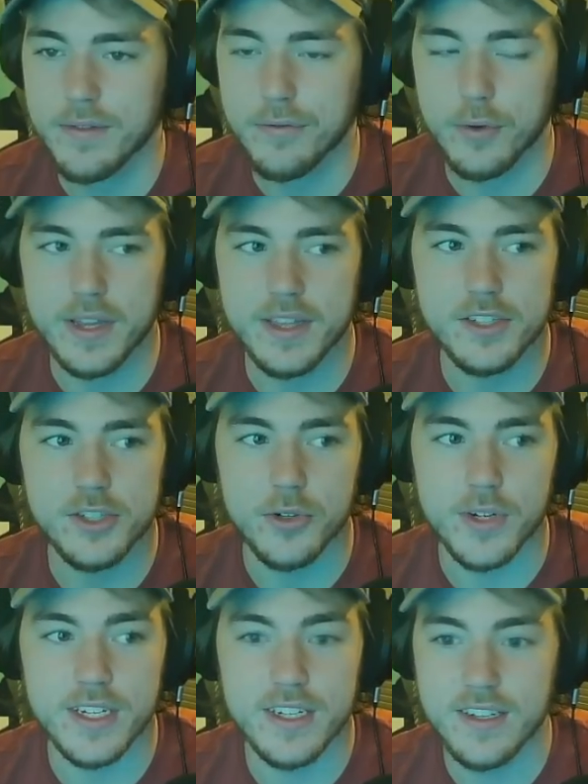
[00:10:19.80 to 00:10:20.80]
Free the
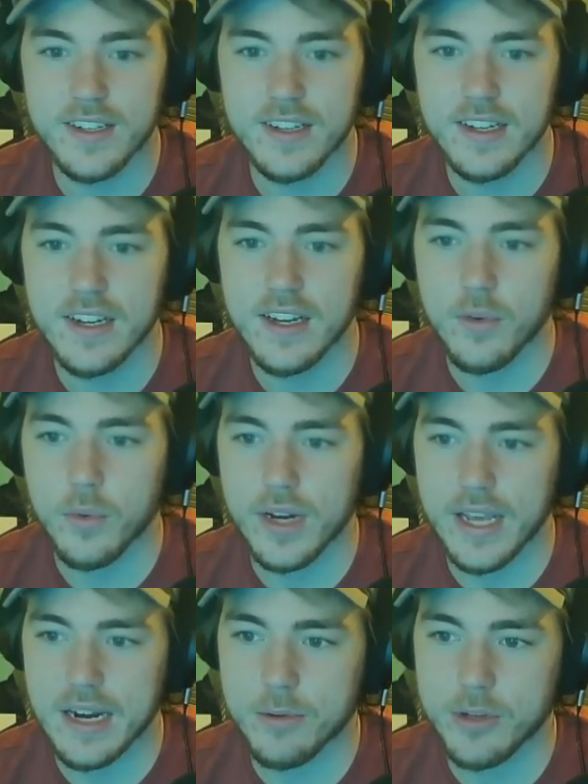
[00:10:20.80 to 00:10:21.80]
tuna. What
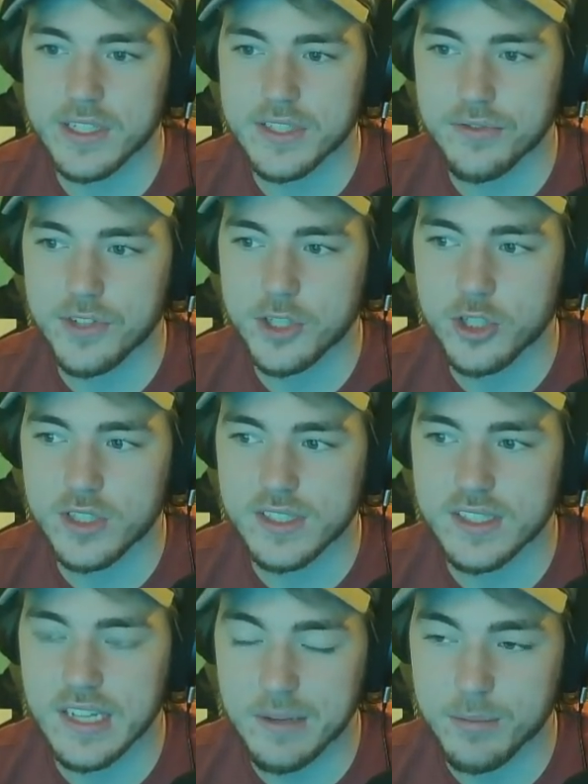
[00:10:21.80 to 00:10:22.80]
animal has fish in
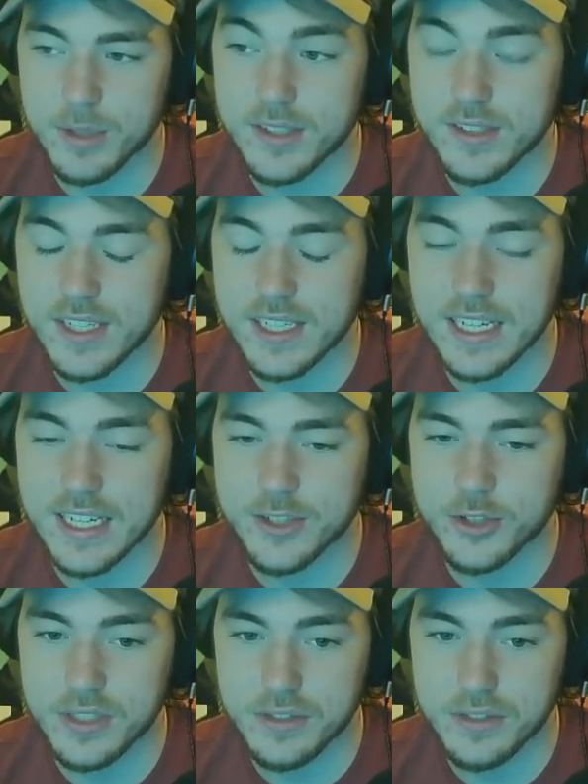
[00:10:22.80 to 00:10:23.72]
its name but is not actually a